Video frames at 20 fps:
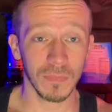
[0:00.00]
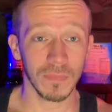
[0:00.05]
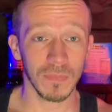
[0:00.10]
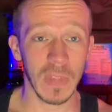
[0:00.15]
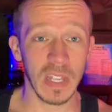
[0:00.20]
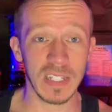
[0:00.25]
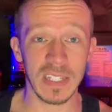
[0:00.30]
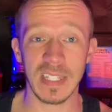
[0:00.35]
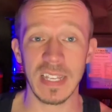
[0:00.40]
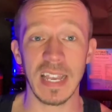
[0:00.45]

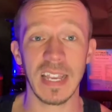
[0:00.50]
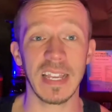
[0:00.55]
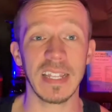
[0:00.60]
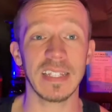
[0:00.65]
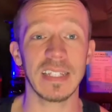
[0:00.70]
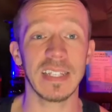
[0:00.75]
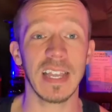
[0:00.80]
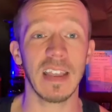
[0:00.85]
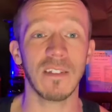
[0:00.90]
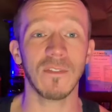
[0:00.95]
this thing could
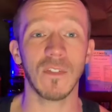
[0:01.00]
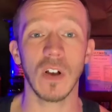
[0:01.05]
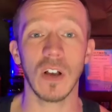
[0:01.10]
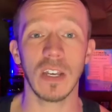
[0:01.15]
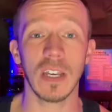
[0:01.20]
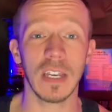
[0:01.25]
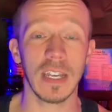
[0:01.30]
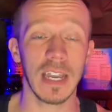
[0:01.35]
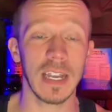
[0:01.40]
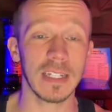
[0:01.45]
say
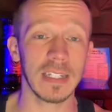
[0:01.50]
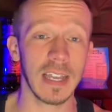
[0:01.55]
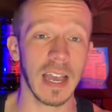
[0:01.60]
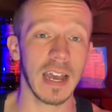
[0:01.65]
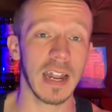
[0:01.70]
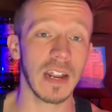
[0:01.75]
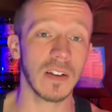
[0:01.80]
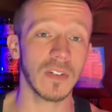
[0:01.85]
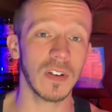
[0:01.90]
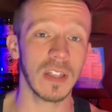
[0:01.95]
fucking it's
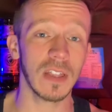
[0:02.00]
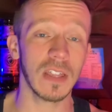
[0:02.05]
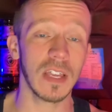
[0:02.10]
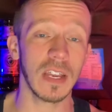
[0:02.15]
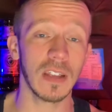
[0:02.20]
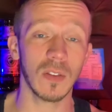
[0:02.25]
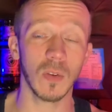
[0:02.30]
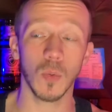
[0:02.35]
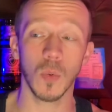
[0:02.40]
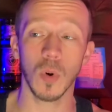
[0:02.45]
got everything
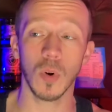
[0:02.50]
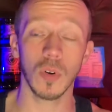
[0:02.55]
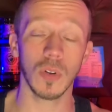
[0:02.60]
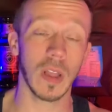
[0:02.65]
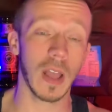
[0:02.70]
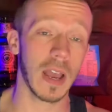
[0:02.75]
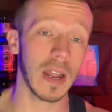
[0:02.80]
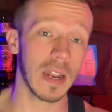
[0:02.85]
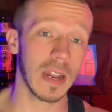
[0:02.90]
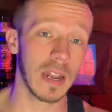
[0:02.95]
in the world
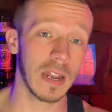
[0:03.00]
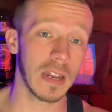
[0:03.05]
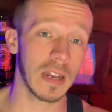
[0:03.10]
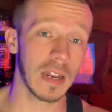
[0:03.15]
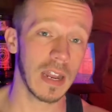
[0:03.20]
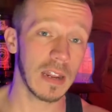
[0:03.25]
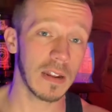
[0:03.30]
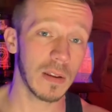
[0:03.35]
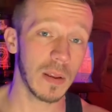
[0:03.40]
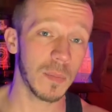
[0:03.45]
on it. And
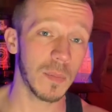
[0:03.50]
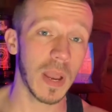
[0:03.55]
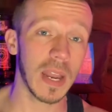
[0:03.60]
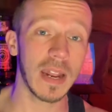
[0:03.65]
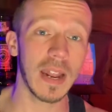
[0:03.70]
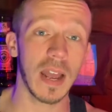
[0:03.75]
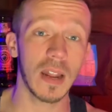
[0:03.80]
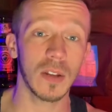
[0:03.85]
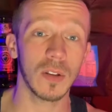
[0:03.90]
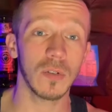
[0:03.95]
it might
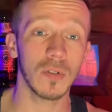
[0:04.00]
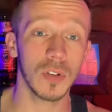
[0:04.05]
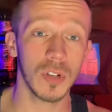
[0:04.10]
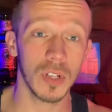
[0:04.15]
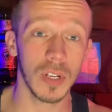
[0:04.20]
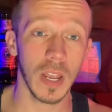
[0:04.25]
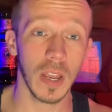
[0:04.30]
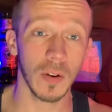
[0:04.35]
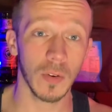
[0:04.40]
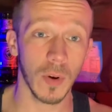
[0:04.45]
not do
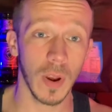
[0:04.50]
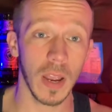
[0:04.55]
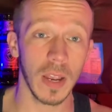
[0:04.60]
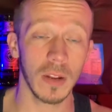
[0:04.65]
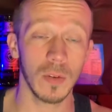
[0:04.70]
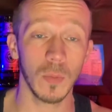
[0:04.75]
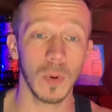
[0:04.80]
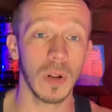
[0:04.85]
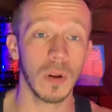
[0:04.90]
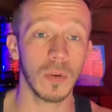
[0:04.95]
shit,
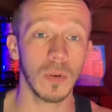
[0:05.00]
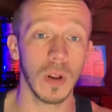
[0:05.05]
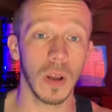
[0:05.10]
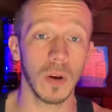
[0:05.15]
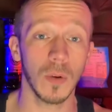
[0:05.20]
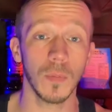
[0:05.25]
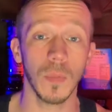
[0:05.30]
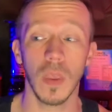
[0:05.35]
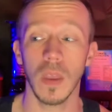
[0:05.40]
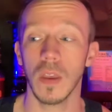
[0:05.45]
right? We don't
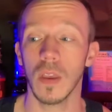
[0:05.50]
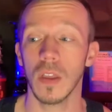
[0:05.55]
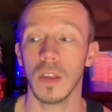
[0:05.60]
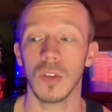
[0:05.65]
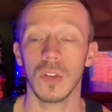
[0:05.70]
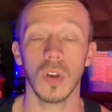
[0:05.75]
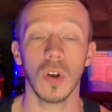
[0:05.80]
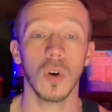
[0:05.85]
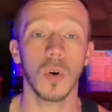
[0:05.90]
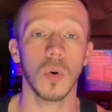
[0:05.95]
know.
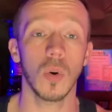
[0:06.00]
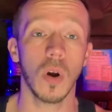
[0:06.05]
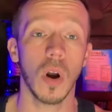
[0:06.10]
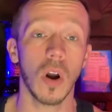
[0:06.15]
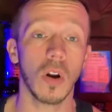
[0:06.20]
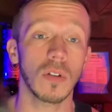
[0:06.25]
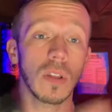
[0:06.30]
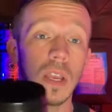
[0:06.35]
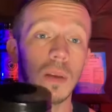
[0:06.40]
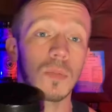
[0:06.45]
So,
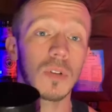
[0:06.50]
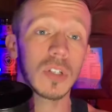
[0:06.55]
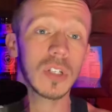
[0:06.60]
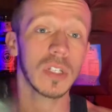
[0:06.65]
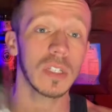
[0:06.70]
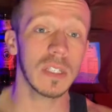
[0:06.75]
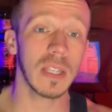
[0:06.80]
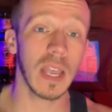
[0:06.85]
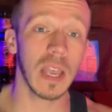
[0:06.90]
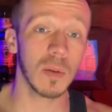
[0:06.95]
are labels
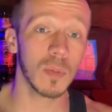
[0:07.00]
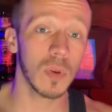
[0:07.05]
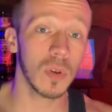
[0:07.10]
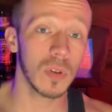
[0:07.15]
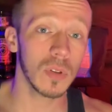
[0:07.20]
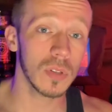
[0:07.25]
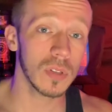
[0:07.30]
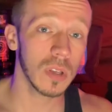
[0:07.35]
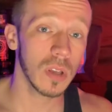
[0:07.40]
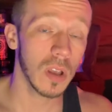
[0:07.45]
just
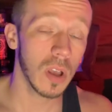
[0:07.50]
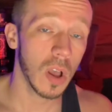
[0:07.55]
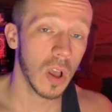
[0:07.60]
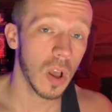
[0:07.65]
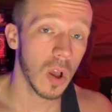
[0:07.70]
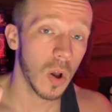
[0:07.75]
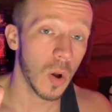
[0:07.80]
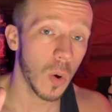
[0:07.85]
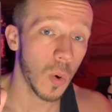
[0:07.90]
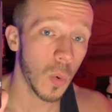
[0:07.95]
labels?
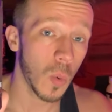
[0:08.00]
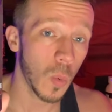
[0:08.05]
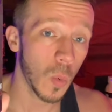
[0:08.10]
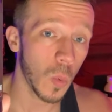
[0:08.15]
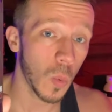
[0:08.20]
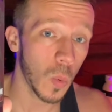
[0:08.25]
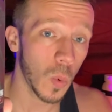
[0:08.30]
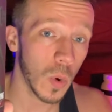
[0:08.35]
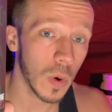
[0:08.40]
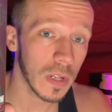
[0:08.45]

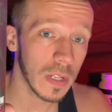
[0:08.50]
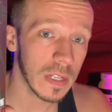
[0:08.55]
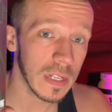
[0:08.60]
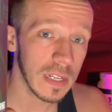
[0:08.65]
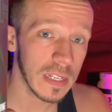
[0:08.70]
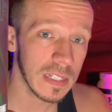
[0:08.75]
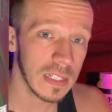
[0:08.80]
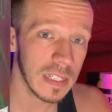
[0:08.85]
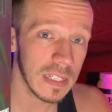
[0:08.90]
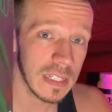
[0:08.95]
What
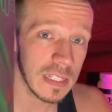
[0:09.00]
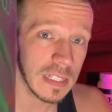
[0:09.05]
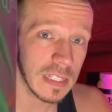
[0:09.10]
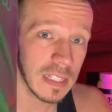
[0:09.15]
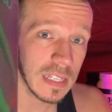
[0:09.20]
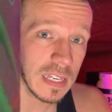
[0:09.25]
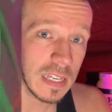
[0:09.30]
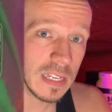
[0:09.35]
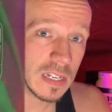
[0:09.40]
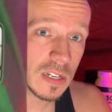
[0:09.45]
does this
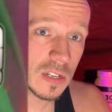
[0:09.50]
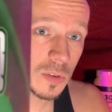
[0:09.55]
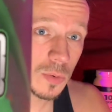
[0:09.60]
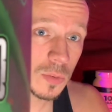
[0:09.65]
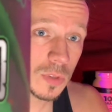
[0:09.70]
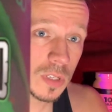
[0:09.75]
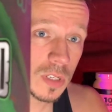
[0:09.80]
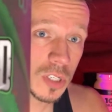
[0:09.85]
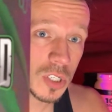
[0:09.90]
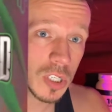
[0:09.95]
thing do
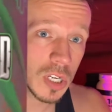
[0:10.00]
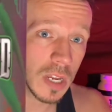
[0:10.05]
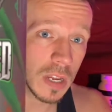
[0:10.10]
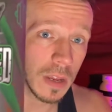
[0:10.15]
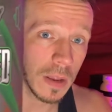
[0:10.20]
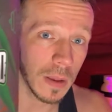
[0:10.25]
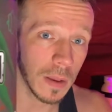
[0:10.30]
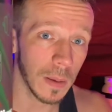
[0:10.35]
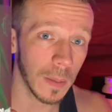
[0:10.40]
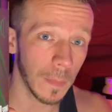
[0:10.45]
in the
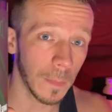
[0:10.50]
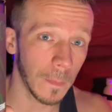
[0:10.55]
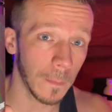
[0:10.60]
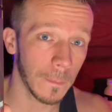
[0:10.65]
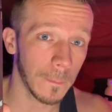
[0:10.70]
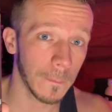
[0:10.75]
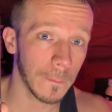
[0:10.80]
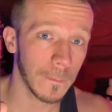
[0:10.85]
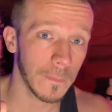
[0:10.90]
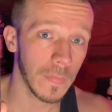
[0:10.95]
gym?
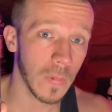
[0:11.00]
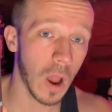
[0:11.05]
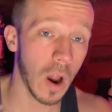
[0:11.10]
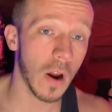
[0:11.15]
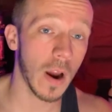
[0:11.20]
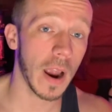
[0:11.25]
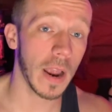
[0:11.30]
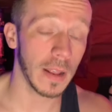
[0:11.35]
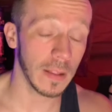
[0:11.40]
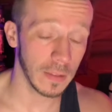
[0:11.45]
All
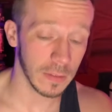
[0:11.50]
right.